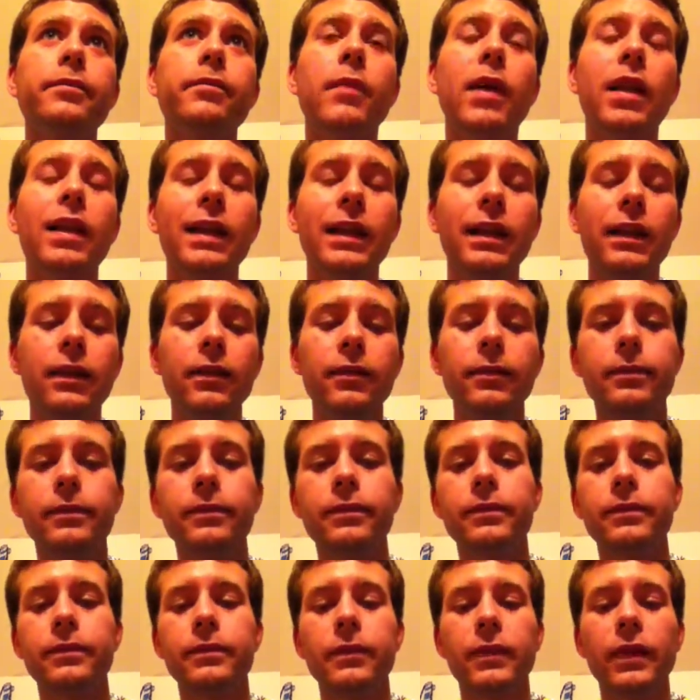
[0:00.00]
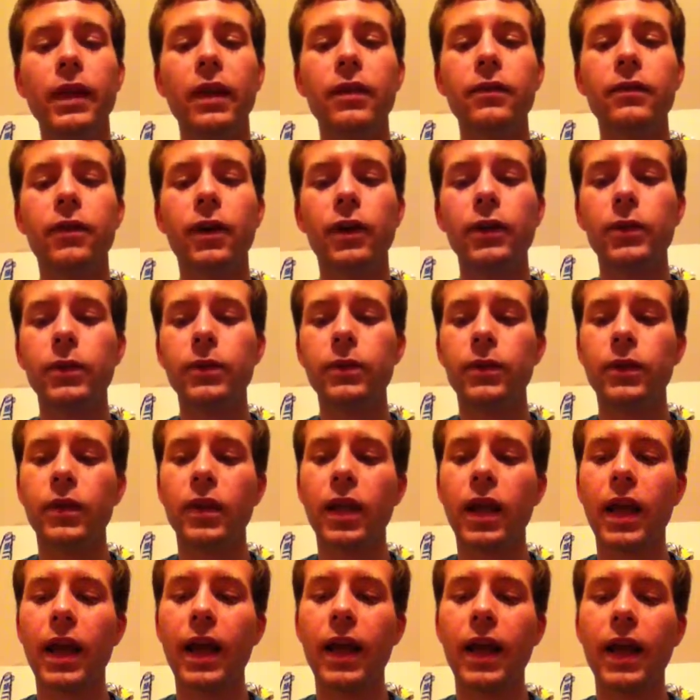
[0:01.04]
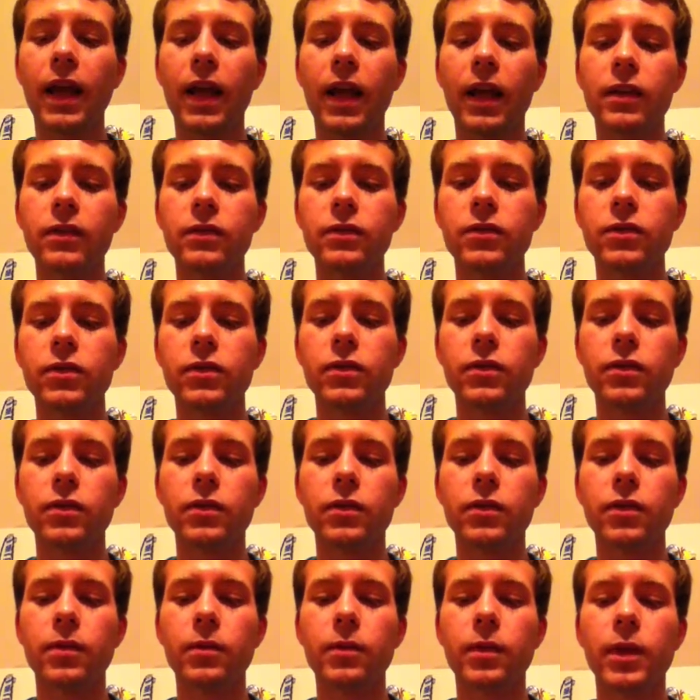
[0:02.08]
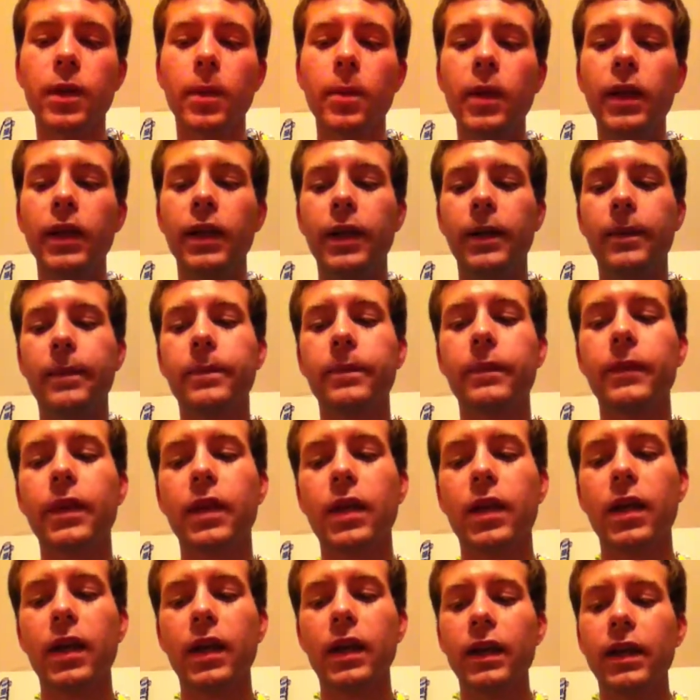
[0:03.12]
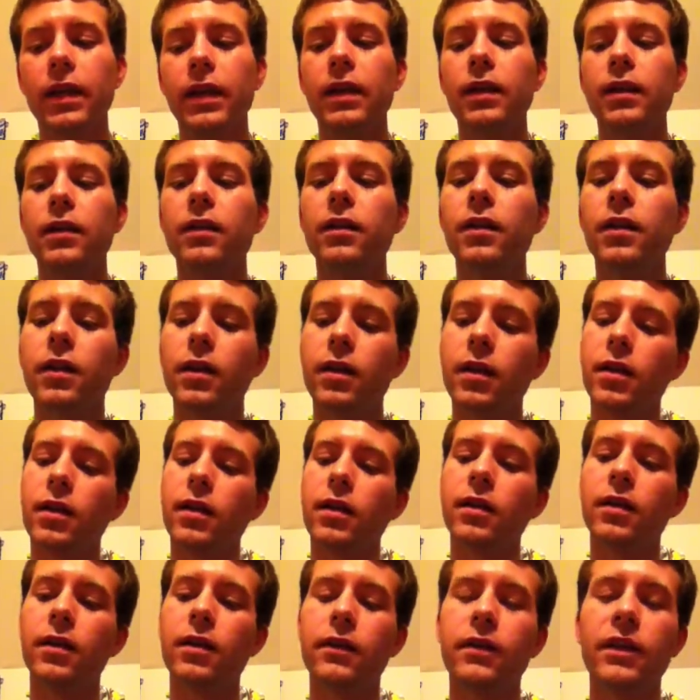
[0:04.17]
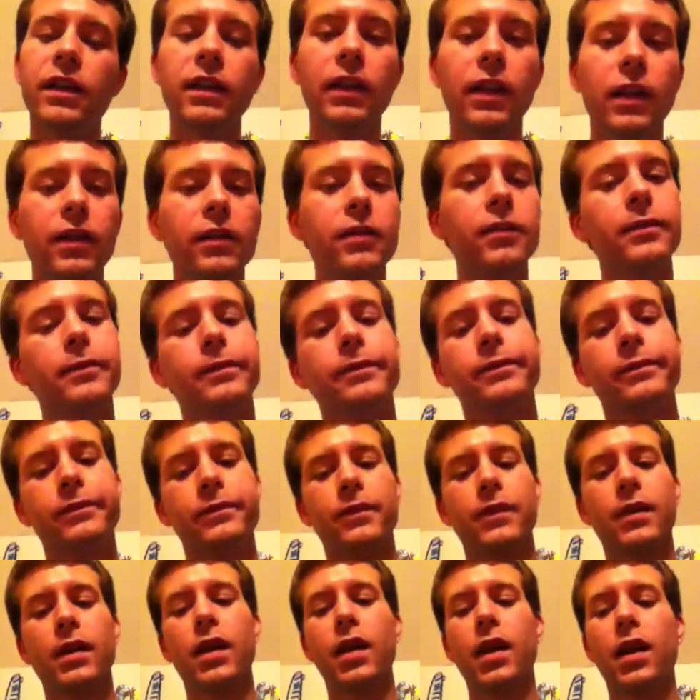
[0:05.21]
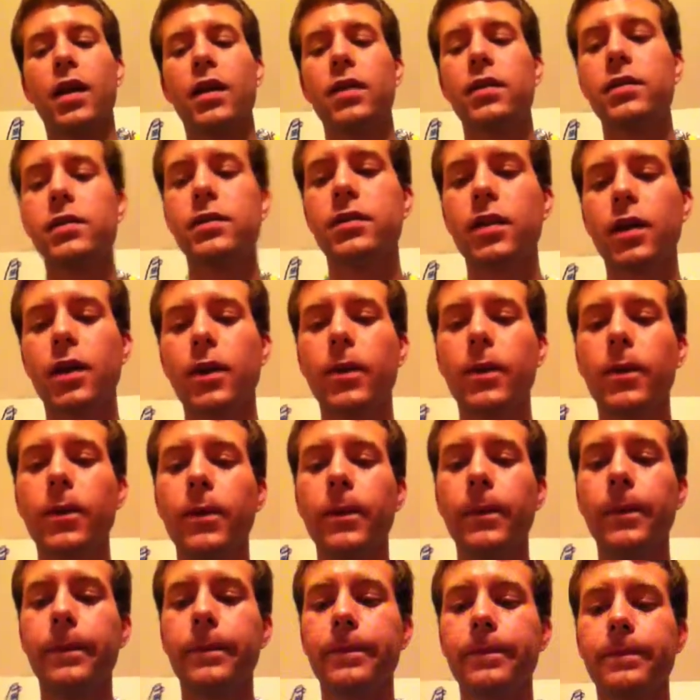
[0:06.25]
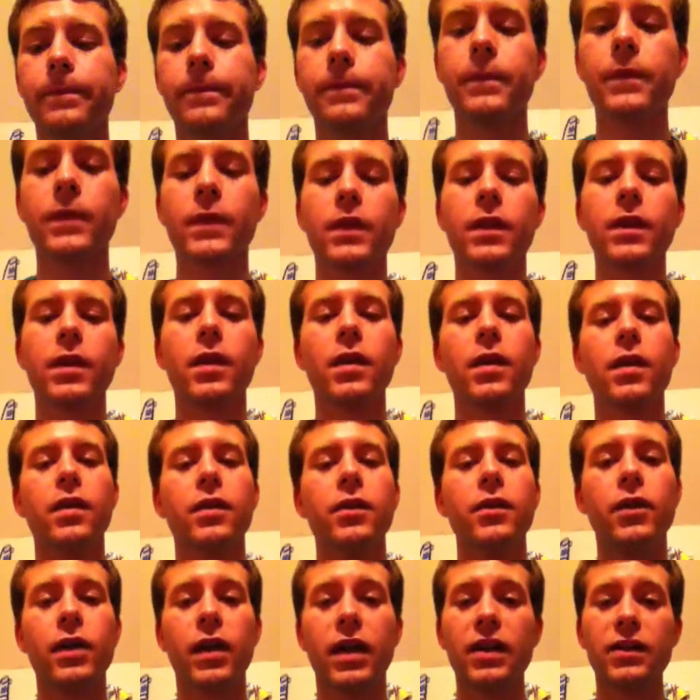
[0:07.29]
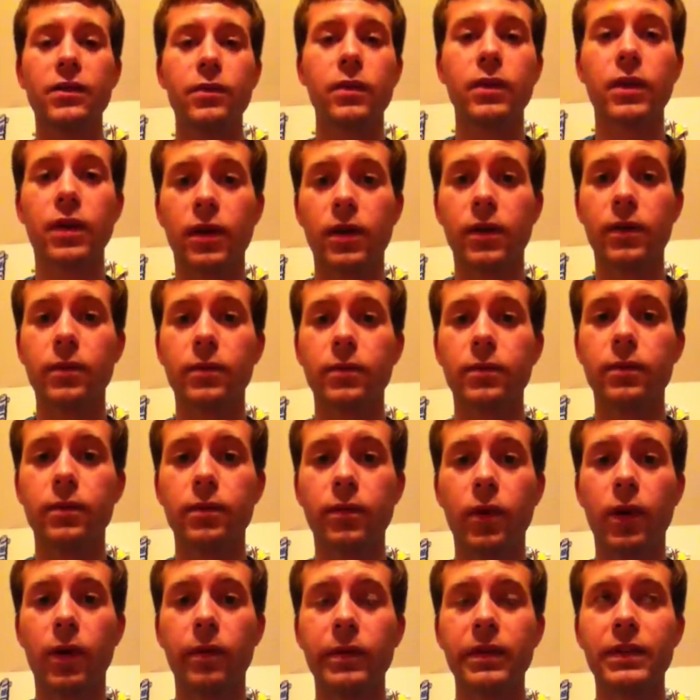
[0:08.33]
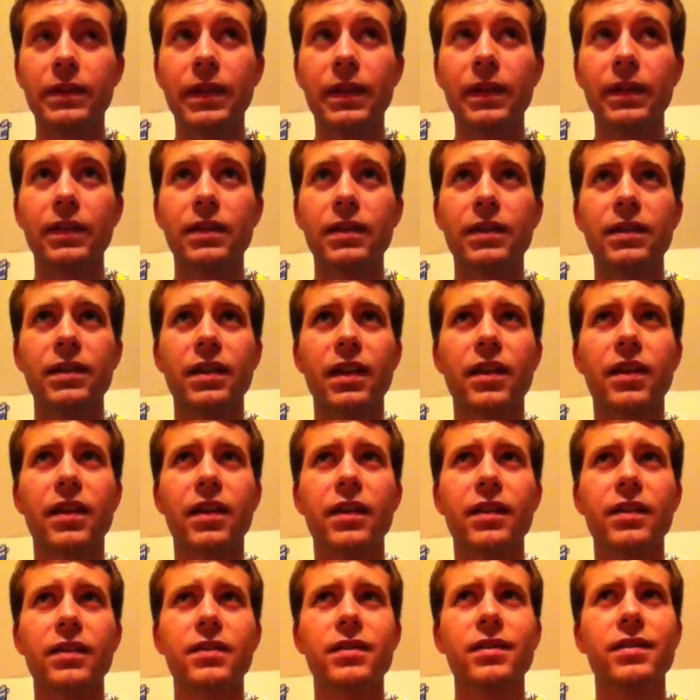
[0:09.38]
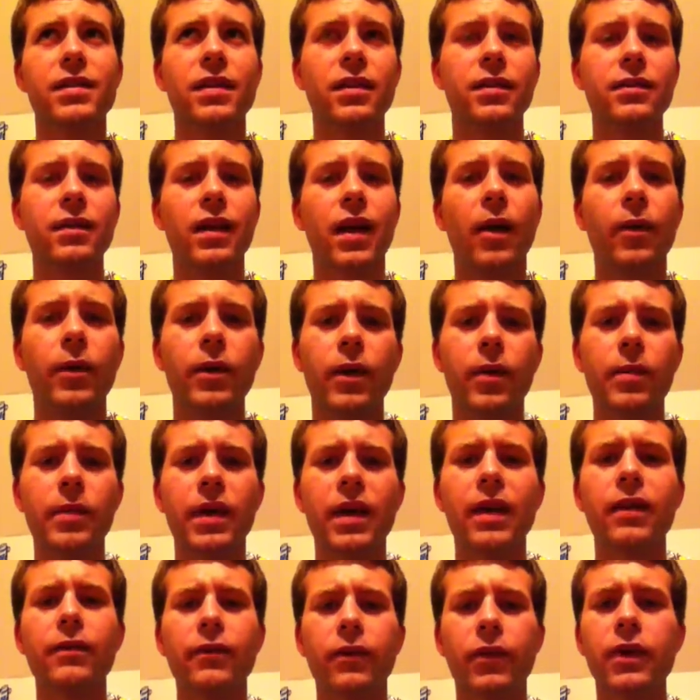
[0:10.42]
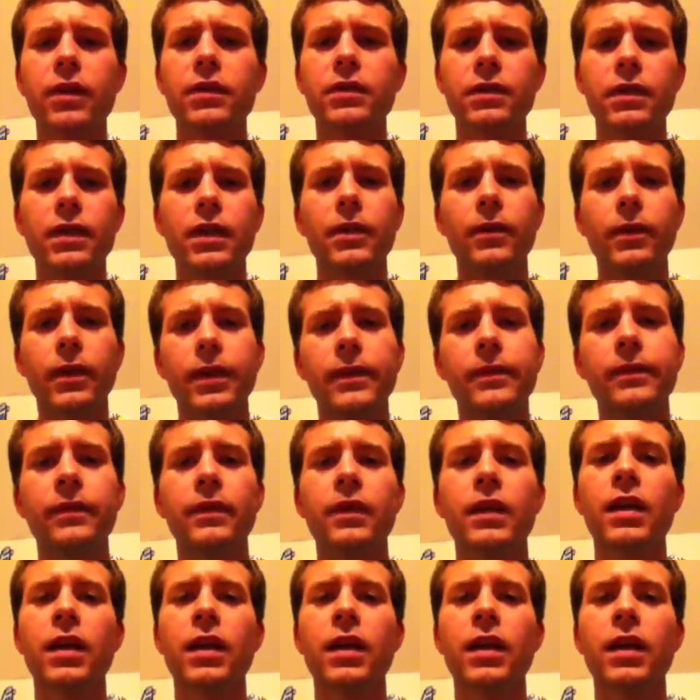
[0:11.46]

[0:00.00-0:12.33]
Malin and Falun, and Camilla in Finland. So you guys would all probably see this because I think this is how we all became friends anyway.